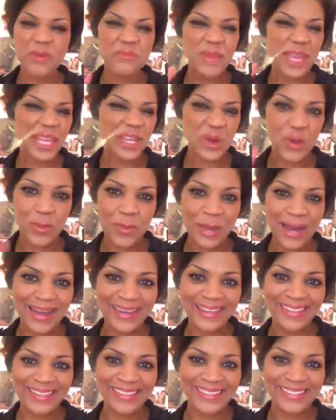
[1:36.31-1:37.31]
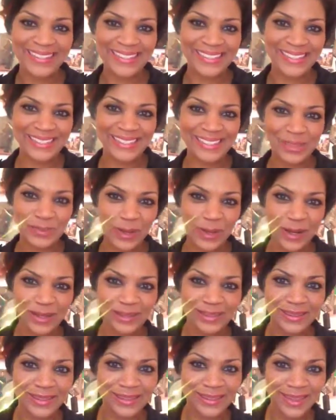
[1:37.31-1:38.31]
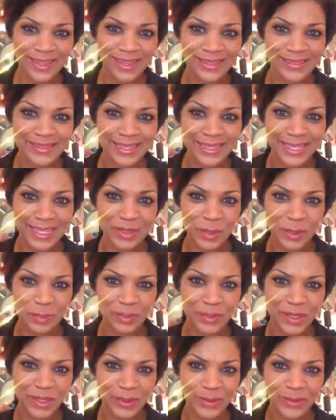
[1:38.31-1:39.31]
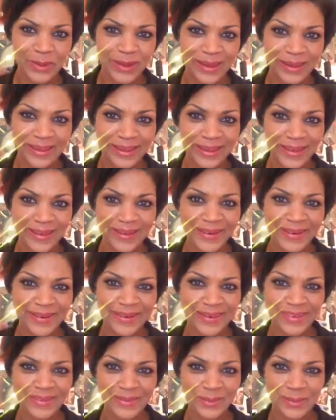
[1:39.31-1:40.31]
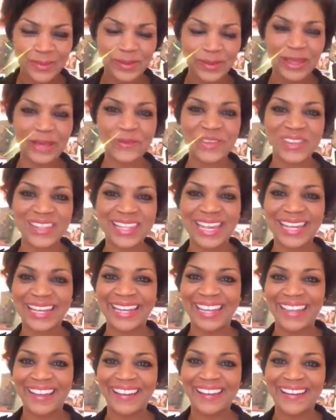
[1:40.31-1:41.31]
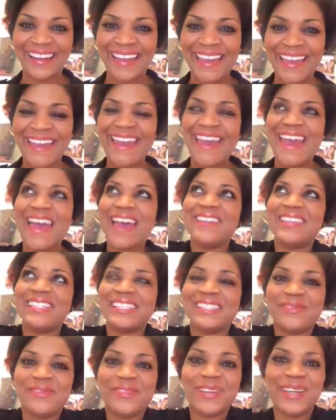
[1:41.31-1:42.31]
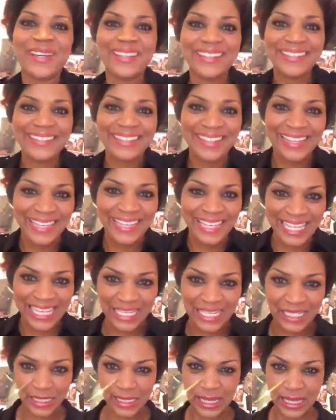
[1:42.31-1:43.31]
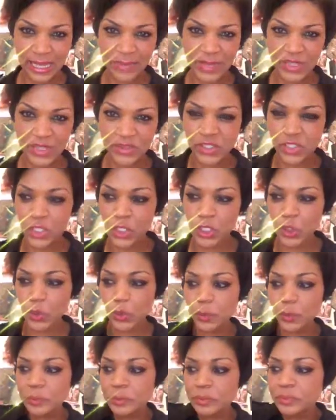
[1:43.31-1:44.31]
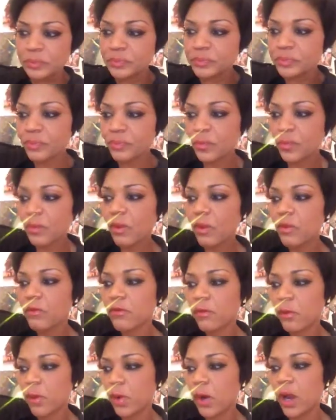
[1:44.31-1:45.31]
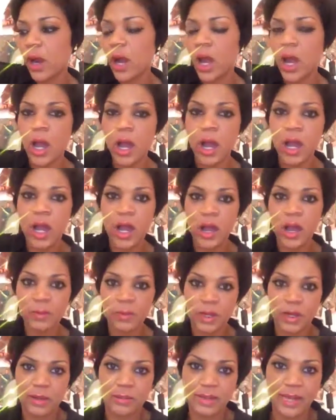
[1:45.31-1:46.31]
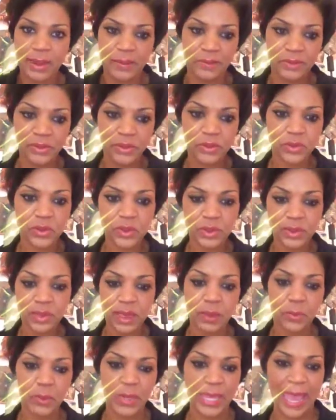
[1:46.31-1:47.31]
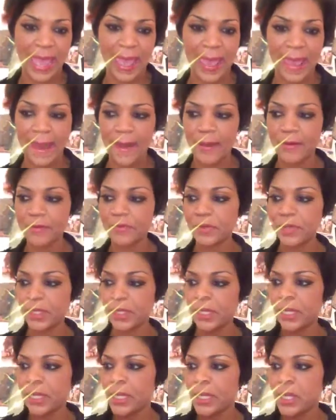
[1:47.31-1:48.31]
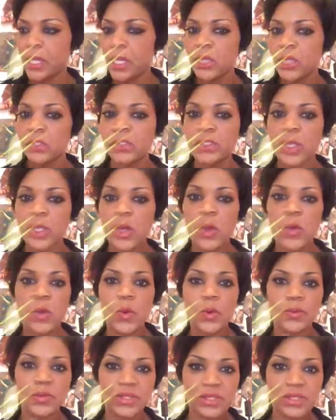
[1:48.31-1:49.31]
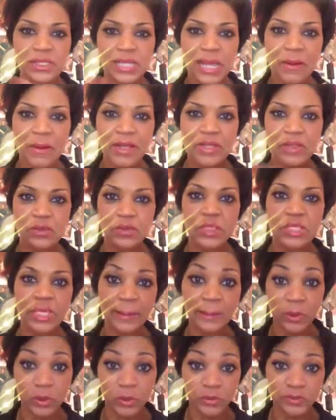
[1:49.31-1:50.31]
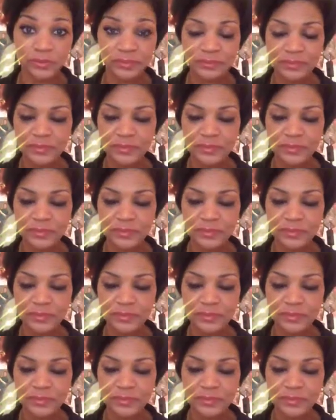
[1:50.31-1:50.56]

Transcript: pay no mind to the sparkly things that keep appearing here. We're playing with lighting here, having some fun in Glam HQ for upcoming opportunity that we have. So this is how I do double.